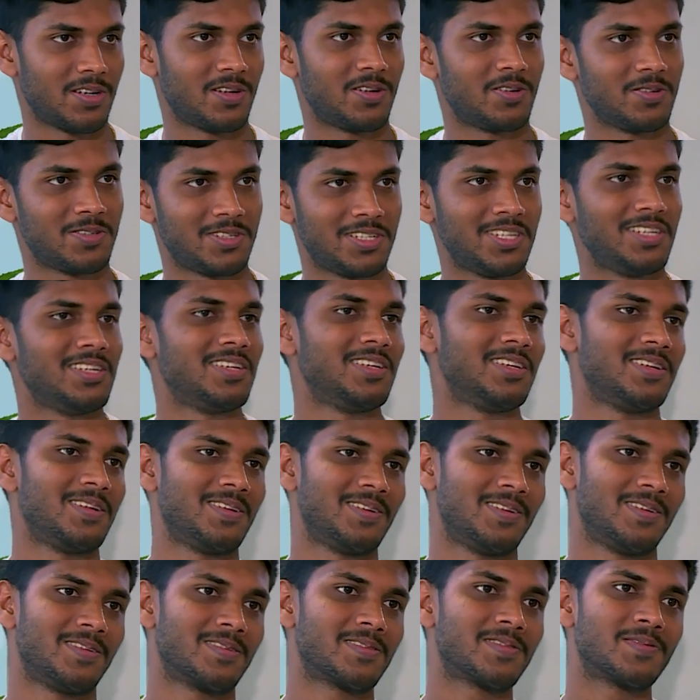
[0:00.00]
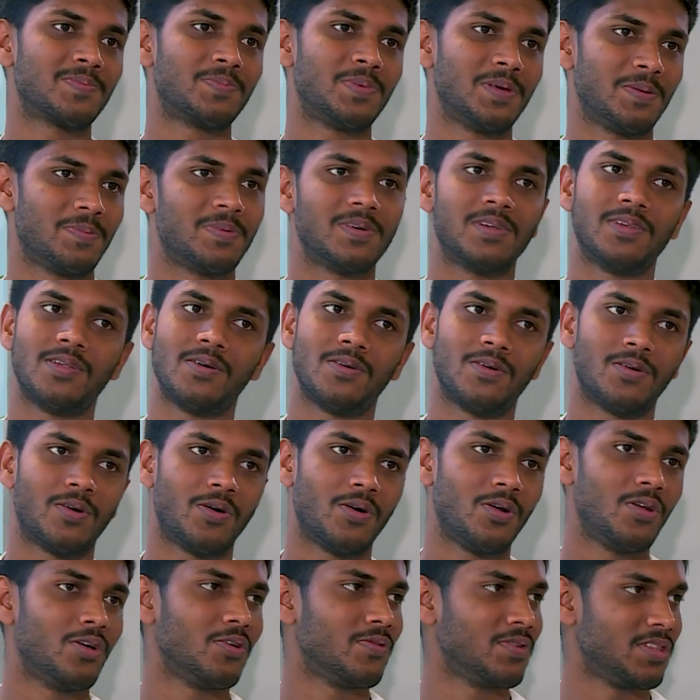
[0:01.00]
it, to see people
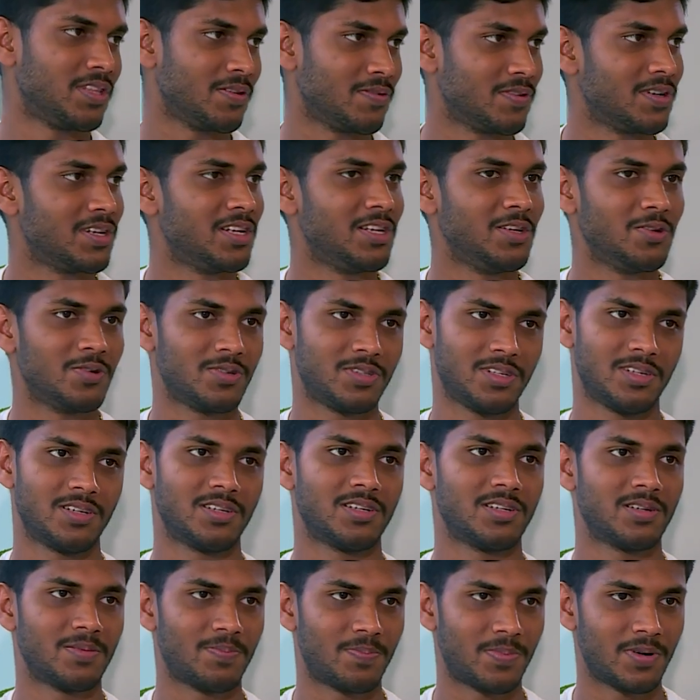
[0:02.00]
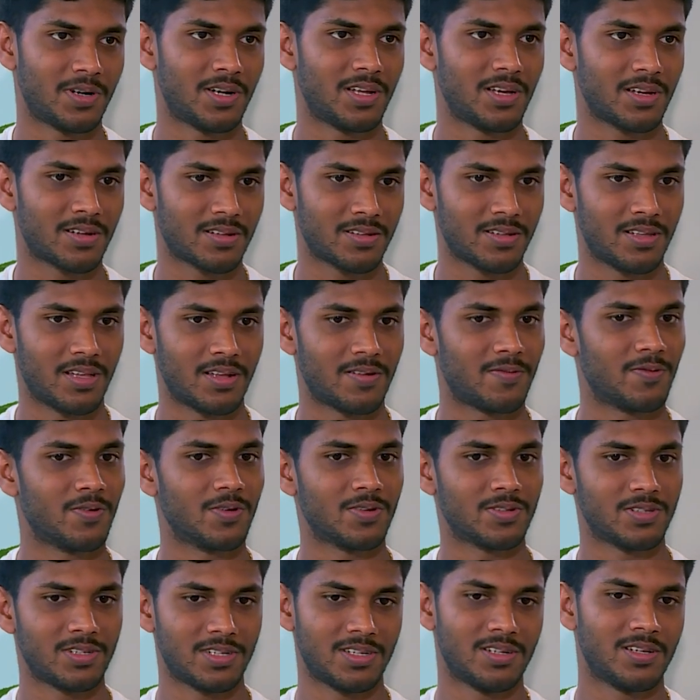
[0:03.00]
all over the world using a product that
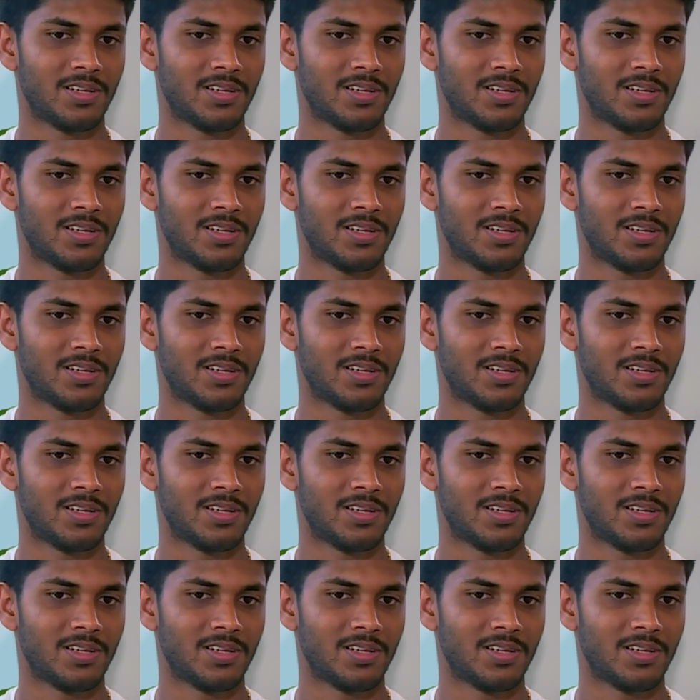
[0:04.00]
was